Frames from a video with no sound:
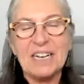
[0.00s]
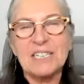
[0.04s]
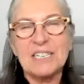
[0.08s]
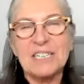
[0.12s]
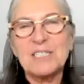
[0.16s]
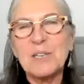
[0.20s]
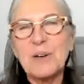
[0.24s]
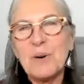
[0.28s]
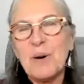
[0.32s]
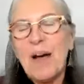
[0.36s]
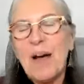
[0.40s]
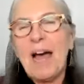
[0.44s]

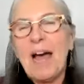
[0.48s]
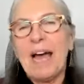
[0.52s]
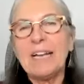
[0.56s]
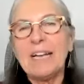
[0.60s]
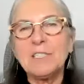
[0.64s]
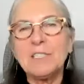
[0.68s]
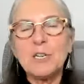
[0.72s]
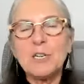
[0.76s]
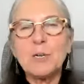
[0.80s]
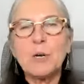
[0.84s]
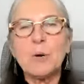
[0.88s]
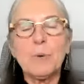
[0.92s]
So
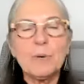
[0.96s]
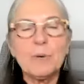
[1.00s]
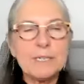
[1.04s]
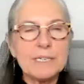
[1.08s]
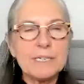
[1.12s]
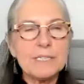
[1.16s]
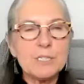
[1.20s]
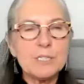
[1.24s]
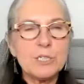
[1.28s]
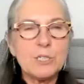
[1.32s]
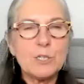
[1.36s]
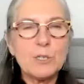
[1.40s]
as you're going
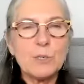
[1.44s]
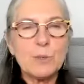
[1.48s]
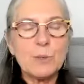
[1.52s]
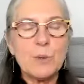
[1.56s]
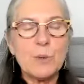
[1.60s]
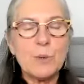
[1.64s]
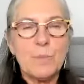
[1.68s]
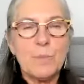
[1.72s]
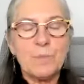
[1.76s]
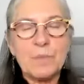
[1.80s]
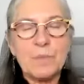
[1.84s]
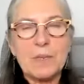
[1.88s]

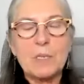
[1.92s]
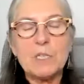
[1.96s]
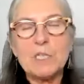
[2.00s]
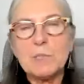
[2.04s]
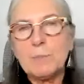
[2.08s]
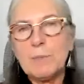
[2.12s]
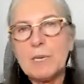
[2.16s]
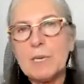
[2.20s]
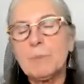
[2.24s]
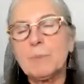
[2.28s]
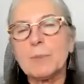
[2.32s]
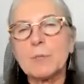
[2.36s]
into these
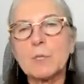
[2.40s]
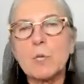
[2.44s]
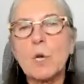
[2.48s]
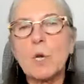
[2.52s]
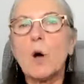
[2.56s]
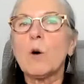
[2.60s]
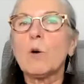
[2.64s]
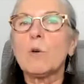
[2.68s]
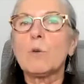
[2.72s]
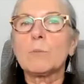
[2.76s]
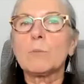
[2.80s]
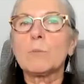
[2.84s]
people's
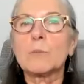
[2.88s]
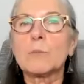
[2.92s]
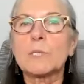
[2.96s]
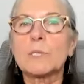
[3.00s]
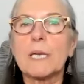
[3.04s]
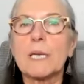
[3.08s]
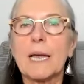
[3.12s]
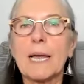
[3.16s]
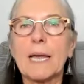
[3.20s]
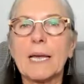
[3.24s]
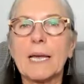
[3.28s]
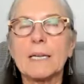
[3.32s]

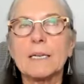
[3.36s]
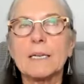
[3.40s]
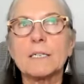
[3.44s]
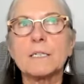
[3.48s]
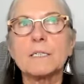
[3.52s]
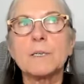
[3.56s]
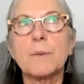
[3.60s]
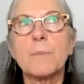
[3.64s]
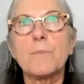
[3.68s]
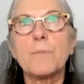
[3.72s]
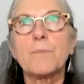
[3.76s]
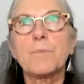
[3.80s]
homes
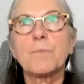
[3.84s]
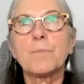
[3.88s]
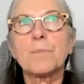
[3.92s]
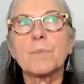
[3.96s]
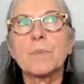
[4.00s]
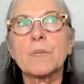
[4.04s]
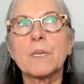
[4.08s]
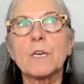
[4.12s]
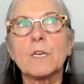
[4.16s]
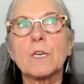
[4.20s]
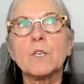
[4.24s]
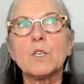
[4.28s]
and
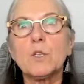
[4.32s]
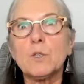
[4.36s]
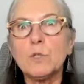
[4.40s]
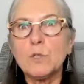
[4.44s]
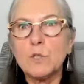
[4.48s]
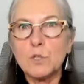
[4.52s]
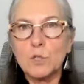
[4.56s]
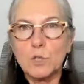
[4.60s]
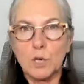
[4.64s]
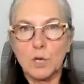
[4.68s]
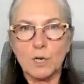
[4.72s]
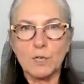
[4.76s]
you
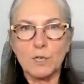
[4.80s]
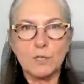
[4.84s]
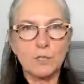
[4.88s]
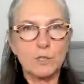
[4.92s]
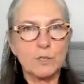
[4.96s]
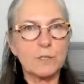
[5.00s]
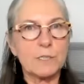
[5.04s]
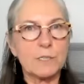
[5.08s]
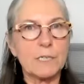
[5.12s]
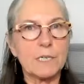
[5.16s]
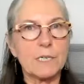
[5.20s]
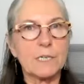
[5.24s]
start
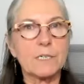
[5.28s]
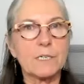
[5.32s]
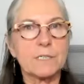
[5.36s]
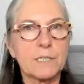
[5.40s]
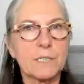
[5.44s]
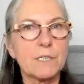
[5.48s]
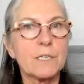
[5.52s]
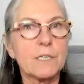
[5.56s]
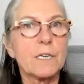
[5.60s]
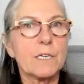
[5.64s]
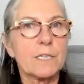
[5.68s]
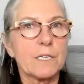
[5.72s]
to
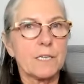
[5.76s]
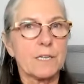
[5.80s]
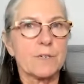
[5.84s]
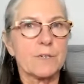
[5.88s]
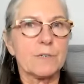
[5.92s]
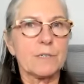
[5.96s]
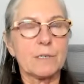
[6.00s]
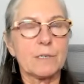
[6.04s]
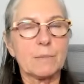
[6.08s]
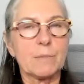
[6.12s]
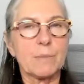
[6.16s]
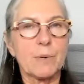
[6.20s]
the
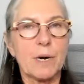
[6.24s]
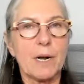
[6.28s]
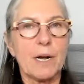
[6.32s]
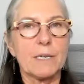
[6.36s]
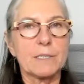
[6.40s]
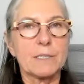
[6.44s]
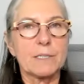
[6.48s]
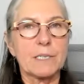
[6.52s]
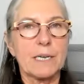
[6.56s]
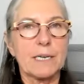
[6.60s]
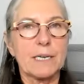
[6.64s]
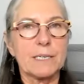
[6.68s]
decluttering
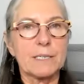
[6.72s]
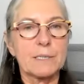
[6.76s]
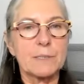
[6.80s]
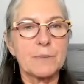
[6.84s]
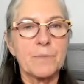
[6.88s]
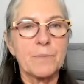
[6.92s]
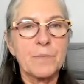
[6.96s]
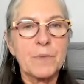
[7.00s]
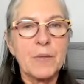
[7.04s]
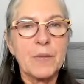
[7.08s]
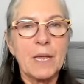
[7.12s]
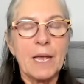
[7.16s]
process,
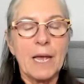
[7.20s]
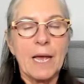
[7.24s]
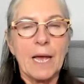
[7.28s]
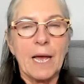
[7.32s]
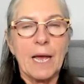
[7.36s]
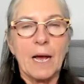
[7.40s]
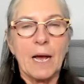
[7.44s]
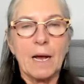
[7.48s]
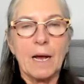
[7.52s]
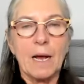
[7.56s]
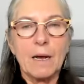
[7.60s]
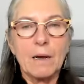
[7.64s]

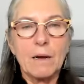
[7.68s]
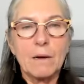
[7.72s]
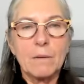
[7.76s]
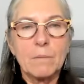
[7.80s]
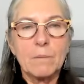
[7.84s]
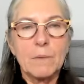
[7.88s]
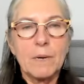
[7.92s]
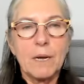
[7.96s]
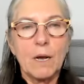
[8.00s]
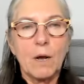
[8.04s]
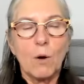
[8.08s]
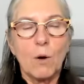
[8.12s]

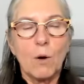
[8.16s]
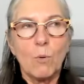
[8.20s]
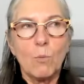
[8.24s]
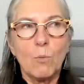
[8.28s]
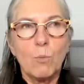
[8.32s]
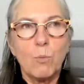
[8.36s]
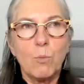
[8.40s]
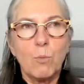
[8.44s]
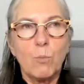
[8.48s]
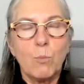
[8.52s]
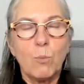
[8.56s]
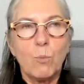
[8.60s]

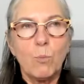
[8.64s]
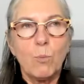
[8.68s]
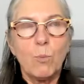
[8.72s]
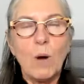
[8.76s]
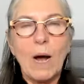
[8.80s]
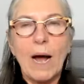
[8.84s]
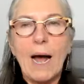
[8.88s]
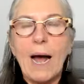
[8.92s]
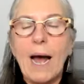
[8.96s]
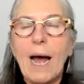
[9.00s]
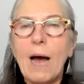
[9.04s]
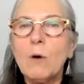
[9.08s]

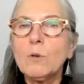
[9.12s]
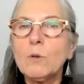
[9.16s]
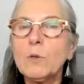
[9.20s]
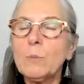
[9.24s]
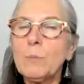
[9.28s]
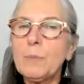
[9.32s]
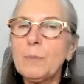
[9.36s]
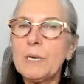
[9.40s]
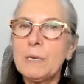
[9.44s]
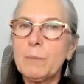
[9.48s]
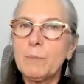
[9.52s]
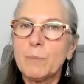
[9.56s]
how do
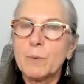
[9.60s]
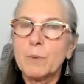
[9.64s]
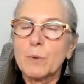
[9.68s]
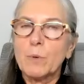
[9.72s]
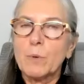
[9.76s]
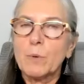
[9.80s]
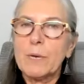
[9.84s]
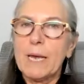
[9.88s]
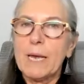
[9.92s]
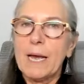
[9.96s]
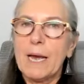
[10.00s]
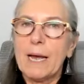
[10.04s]
people
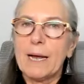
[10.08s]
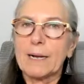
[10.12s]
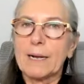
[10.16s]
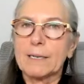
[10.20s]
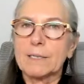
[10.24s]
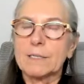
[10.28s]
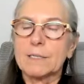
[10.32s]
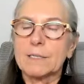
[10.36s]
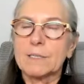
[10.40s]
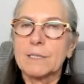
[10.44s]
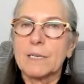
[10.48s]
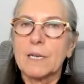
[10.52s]

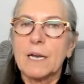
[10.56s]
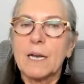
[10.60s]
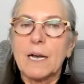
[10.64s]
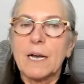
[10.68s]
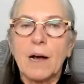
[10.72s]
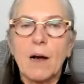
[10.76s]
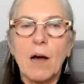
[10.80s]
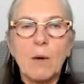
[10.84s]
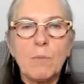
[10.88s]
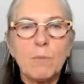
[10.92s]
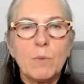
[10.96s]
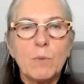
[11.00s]
react?
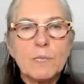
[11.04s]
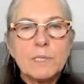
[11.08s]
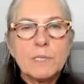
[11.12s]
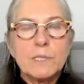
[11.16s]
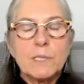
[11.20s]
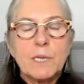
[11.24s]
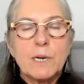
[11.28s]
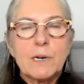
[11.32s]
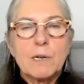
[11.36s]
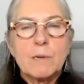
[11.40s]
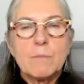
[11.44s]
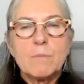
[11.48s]
What's
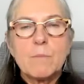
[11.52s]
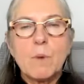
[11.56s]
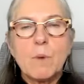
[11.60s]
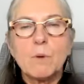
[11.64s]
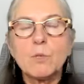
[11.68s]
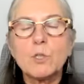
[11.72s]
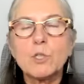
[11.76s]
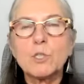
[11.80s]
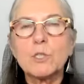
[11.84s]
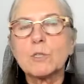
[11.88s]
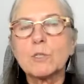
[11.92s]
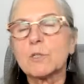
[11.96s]
their
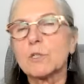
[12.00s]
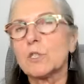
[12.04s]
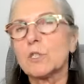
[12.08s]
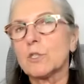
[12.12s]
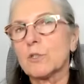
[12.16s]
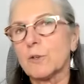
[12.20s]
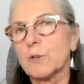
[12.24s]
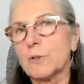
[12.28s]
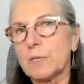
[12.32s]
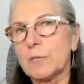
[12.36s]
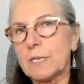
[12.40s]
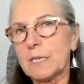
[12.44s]
emotional
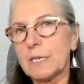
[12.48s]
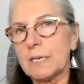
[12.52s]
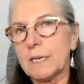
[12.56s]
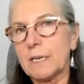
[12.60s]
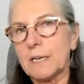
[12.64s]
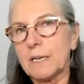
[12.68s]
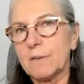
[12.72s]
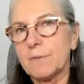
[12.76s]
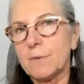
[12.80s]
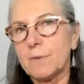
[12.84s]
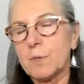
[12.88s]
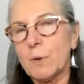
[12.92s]

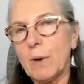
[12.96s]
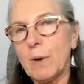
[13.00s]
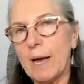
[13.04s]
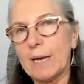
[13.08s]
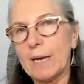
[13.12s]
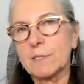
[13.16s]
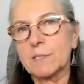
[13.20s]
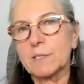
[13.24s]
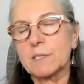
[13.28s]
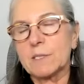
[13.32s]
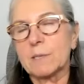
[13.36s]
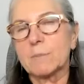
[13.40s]
journey if you
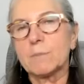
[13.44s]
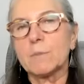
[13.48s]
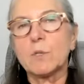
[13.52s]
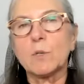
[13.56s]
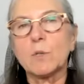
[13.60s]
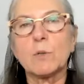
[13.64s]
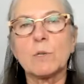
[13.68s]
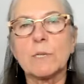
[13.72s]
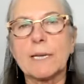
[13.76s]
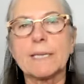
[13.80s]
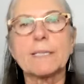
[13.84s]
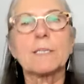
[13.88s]
ask them
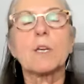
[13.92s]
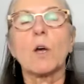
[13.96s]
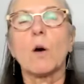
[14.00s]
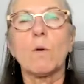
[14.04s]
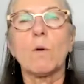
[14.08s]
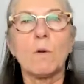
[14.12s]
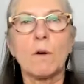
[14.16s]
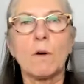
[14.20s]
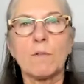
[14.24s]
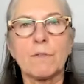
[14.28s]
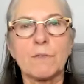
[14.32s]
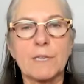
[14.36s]
to let
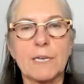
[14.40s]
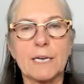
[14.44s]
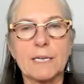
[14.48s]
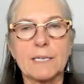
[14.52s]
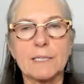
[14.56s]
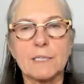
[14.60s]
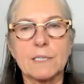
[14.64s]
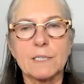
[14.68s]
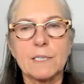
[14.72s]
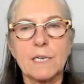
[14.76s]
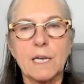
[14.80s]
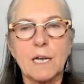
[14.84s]
go of
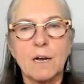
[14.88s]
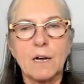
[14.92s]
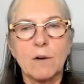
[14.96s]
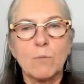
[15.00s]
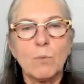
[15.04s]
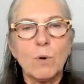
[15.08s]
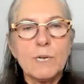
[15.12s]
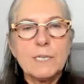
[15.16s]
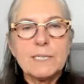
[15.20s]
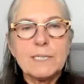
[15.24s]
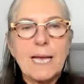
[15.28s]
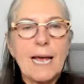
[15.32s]
things?
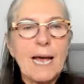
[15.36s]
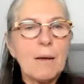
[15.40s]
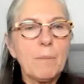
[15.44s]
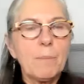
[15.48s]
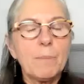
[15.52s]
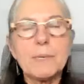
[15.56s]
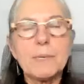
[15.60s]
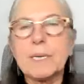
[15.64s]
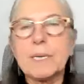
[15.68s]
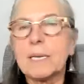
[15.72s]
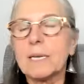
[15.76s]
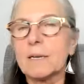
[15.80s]
What's
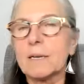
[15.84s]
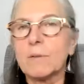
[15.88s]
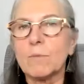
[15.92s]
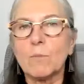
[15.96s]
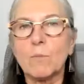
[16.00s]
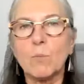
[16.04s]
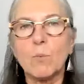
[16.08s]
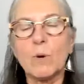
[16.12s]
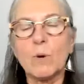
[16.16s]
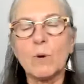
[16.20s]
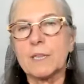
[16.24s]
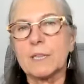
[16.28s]

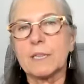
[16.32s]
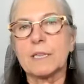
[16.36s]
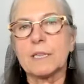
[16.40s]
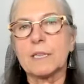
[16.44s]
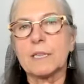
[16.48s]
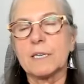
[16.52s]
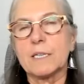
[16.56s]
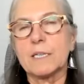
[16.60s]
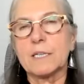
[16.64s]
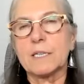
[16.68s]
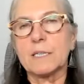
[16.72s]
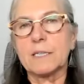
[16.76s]
happening with
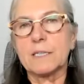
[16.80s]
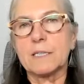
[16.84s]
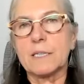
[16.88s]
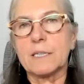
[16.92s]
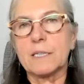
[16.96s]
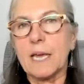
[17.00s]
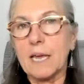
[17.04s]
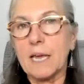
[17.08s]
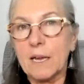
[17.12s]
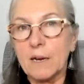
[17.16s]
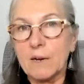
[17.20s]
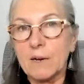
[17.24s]

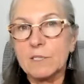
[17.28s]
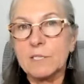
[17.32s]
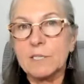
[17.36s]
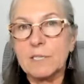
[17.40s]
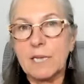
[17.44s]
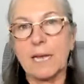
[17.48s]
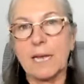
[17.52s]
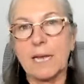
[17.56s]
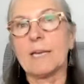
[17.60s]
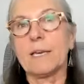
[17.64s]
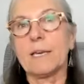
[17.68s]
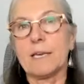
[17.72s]
their
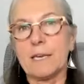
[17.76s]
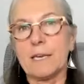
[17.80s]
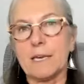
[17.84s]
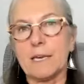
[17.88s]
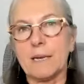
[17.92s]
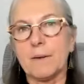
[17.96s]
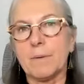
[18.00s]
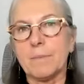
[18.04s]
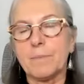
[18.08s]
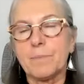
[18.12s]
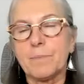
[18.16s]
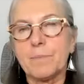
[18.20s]

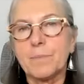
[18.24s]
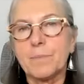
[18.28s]
psyche?